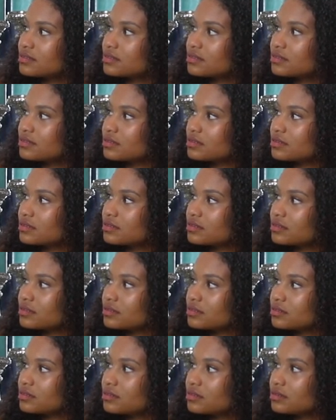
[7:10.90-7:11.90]

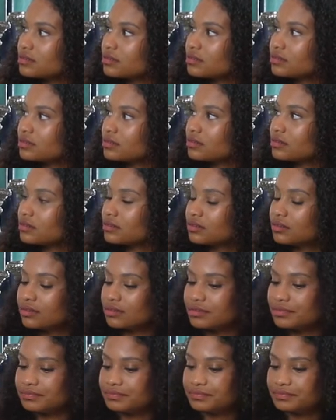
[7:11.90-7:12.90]

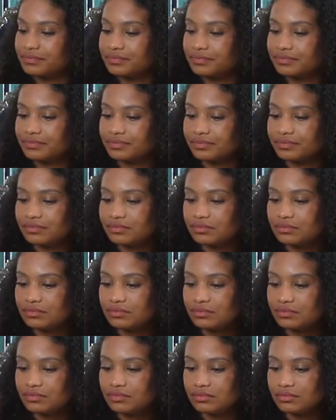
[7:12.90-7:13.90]

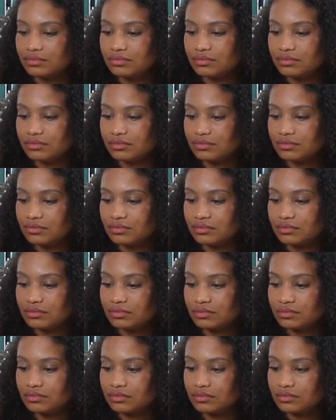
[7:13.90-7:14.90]

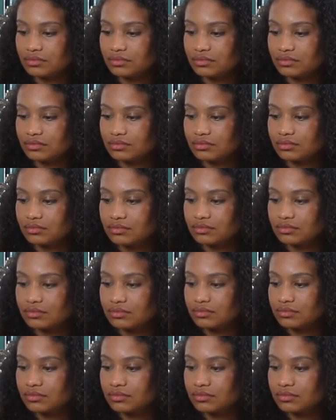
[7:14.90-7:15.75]
The person shown says nothing.